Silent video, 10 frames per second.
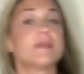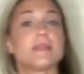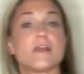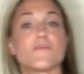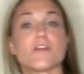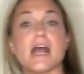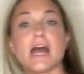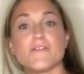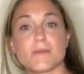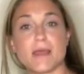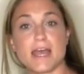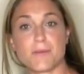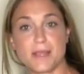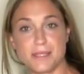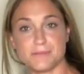Now, if you're having
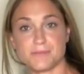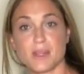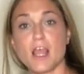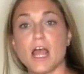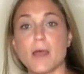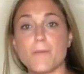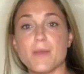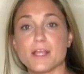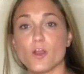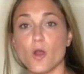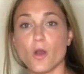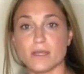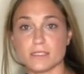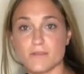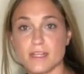back pain, a big
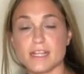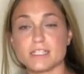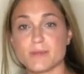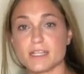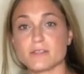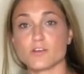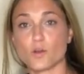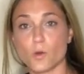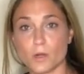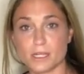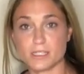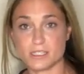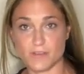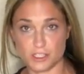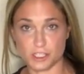cause of it is because of a core
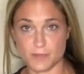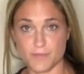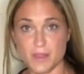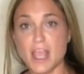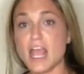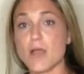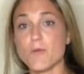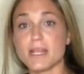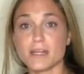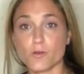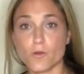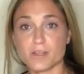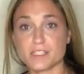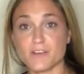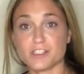dysfunction. And we get a core
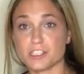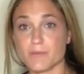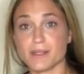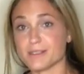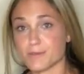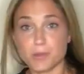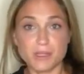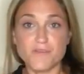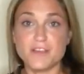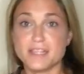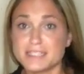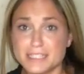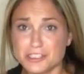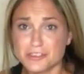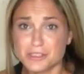dysfunction because of what the fitness
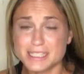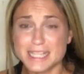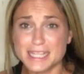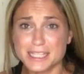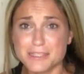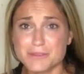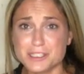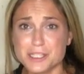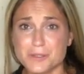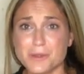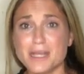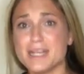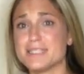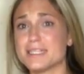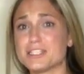industry is telling you to do,
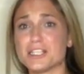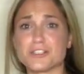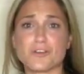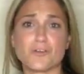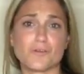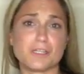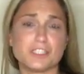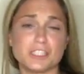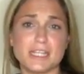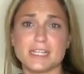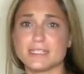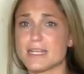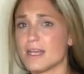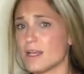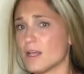such as crunches,
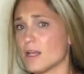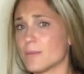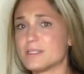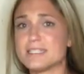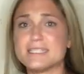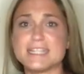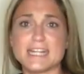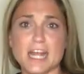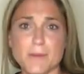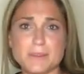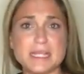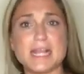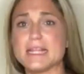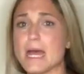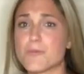sit-ups,
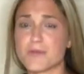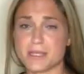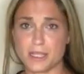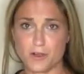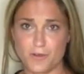not breathing